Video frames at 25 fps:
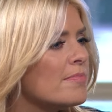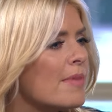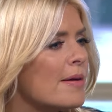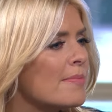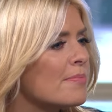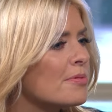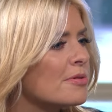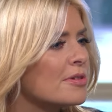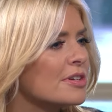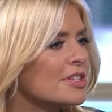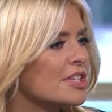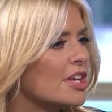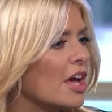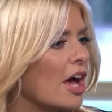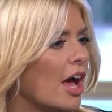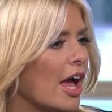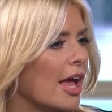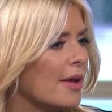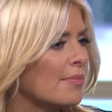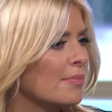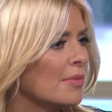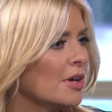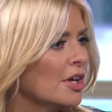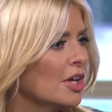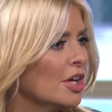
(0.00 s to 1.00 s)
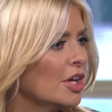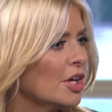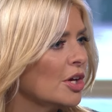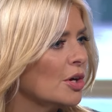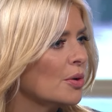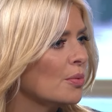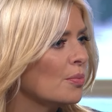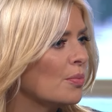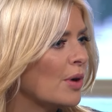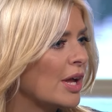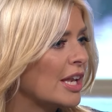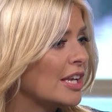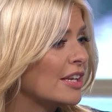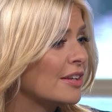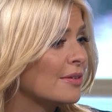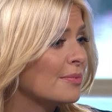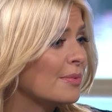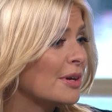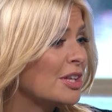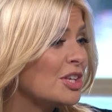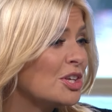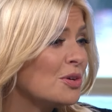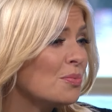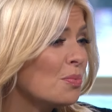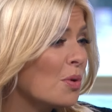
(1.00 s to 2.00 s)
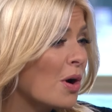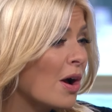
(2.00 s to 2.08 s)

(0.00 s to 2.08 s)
remember a time when you